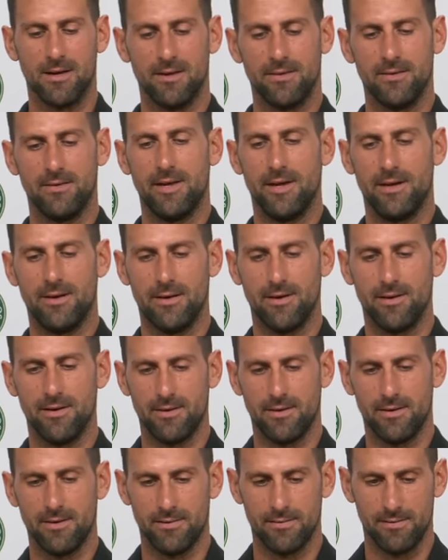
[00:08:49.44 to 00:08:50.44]
That,
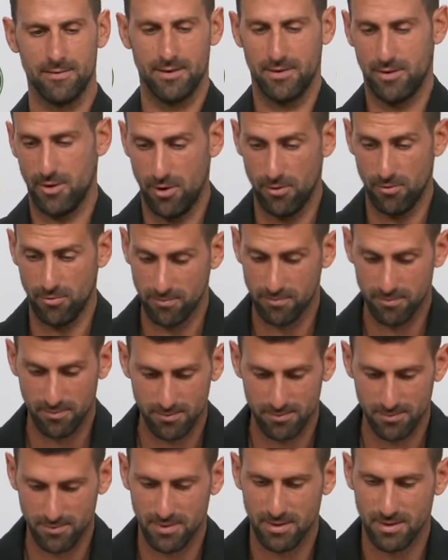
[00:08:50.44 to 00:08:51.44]
you know,
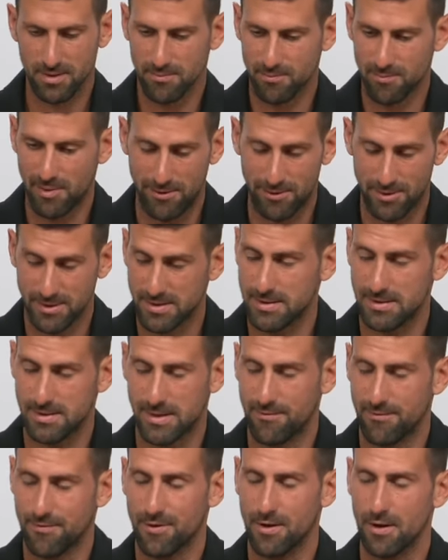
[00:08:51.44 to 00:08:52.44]
Paris is
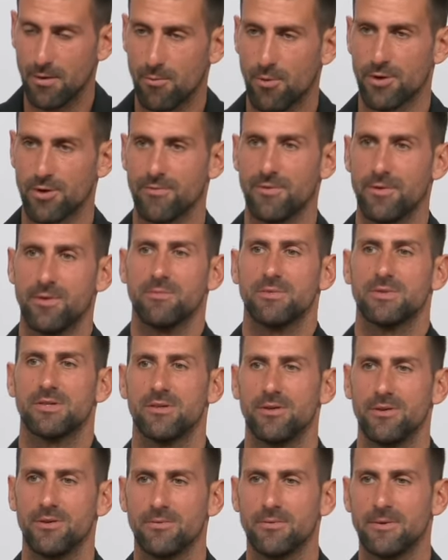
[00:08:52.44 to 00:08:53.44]
definitely one of them.
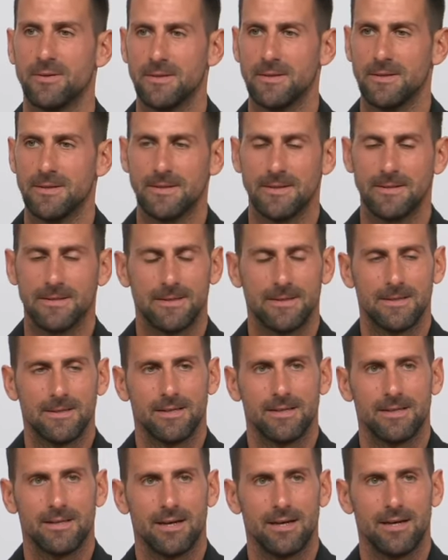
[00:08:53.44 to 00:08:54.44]
So
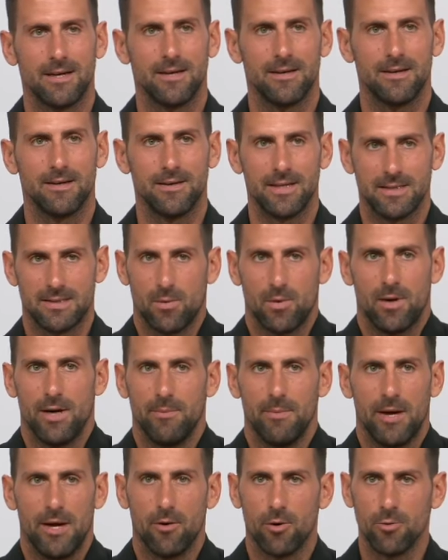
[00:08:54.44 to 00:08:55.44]
that's why
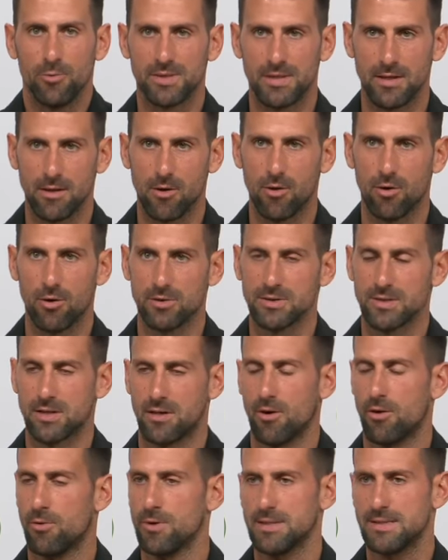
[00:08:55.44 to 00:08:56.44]
my hopes and goals
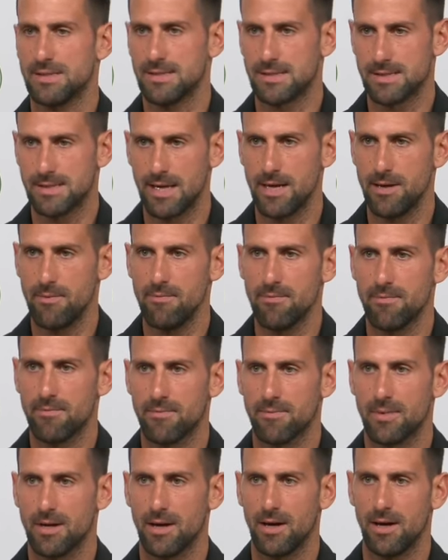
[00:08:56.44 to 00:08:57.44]
are always the same.
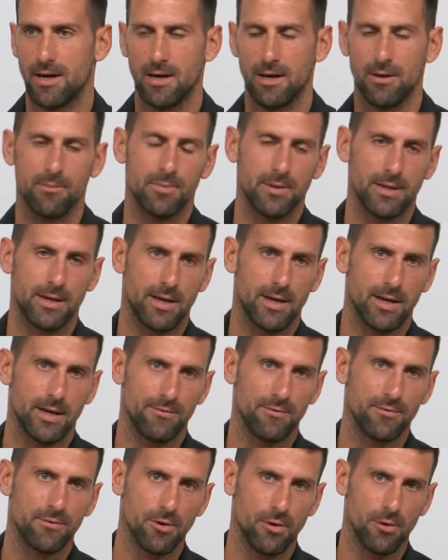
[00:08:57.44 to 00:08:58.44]
But I
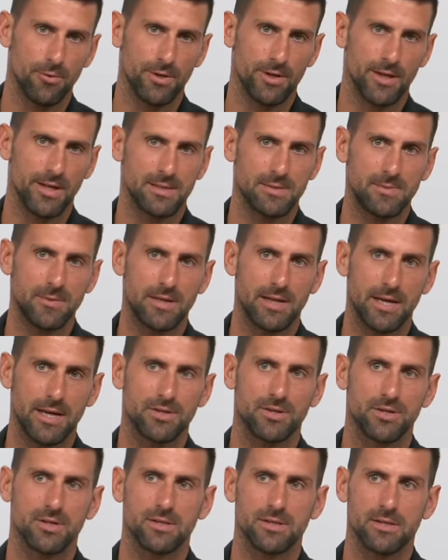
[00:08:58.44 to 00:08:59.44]
have to lower the
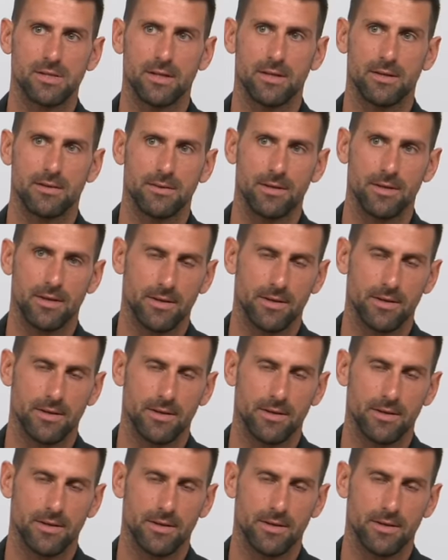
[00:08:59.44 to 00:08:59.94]
expectations. Mm-hmm.